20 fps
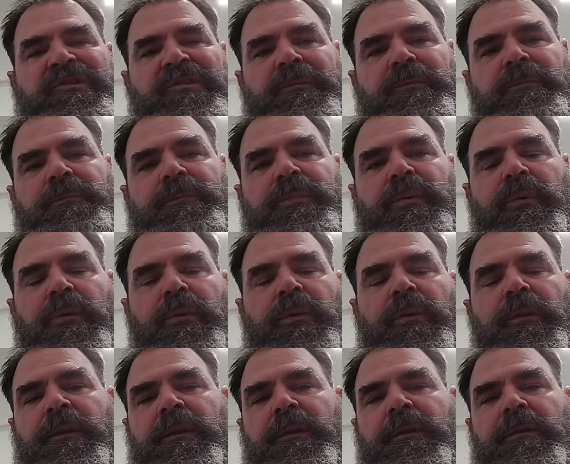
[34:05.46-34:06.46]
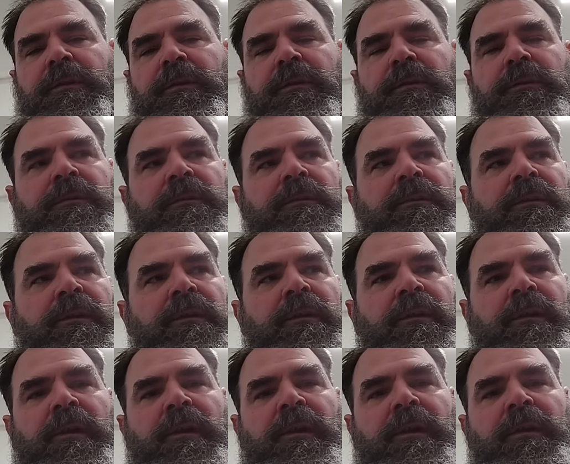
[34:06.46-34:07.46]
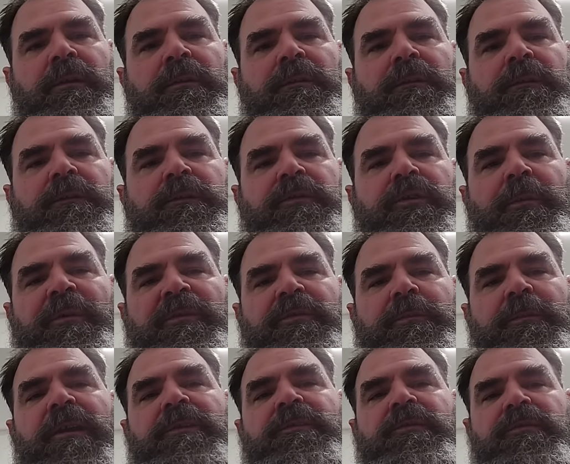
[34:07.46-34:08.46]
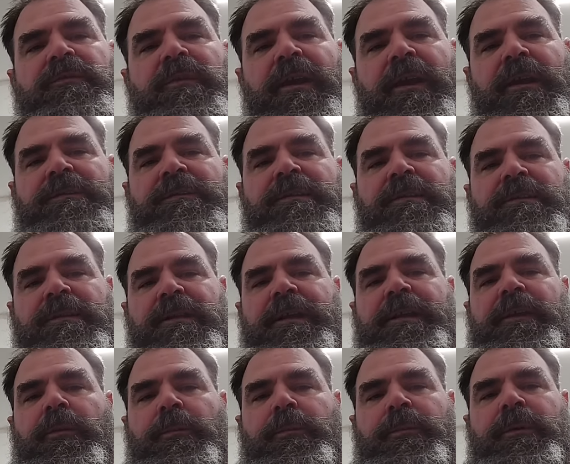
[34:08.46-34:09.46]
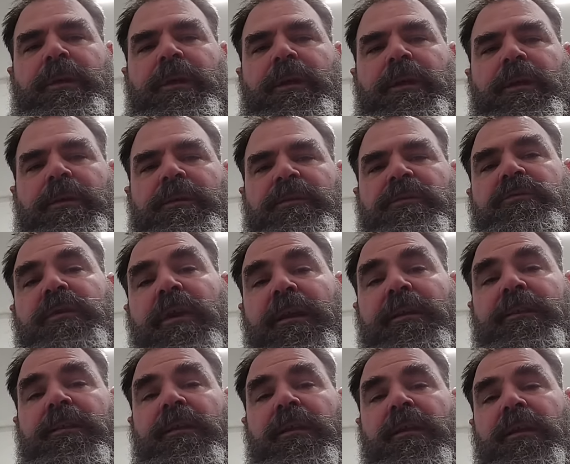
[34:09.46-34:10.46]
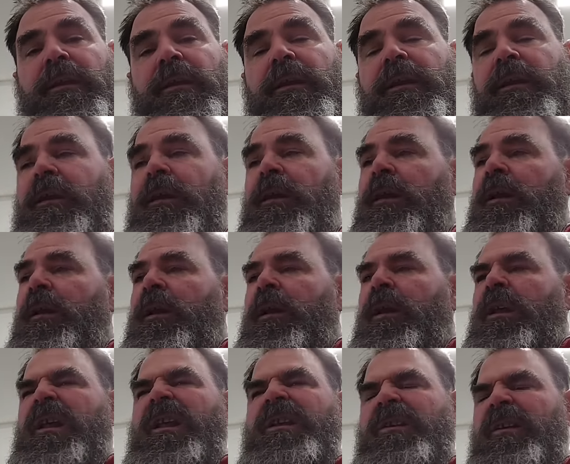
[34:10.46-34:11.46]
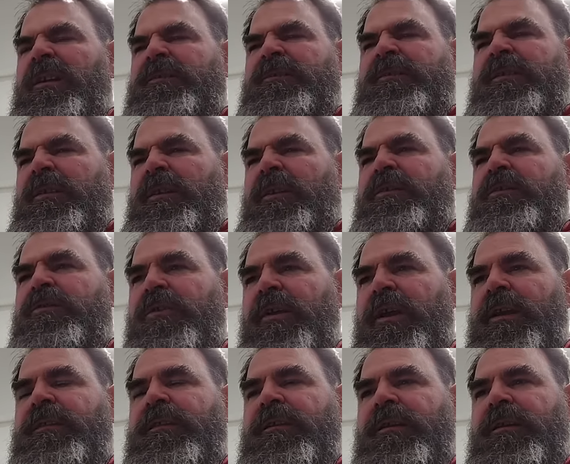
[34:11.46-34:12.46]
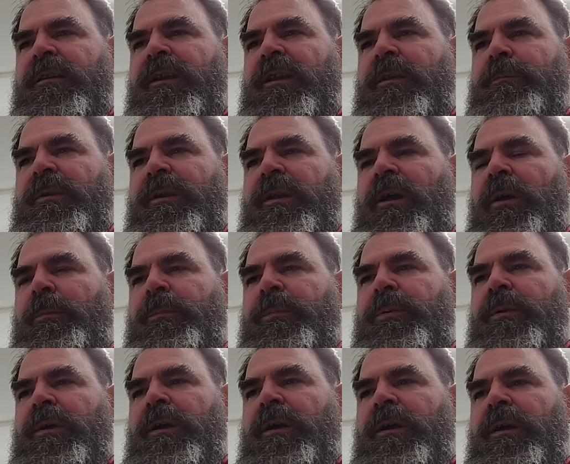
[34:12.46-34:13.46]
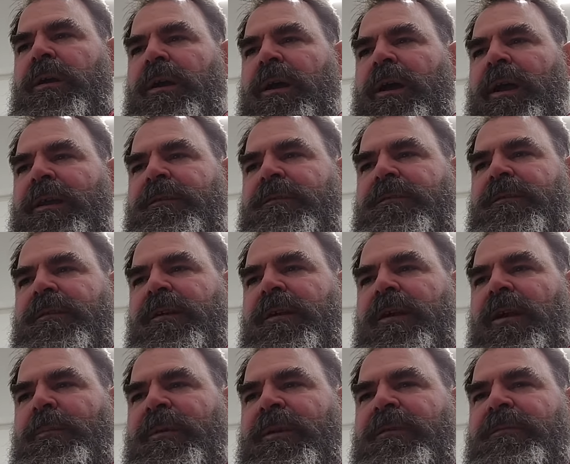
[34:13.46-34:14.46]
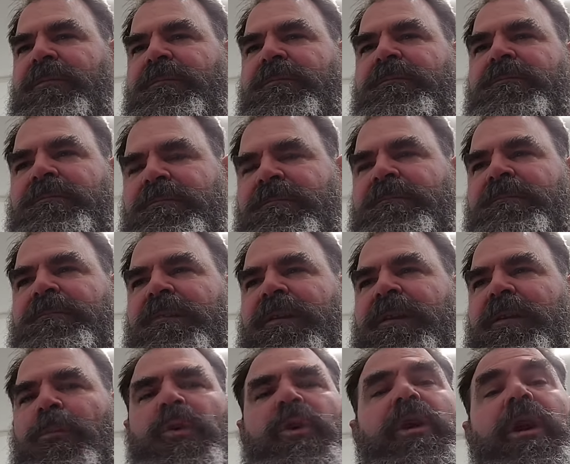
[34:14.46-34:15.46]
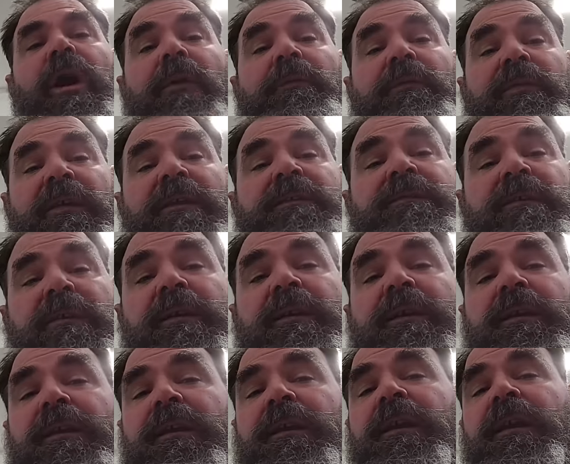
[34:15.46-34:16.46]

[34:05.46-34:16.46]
and pull and show me some exercises to help uh, strengthen the knee. Not necessarily strengthen the knee, but help uh, help me get more confidence in the knee.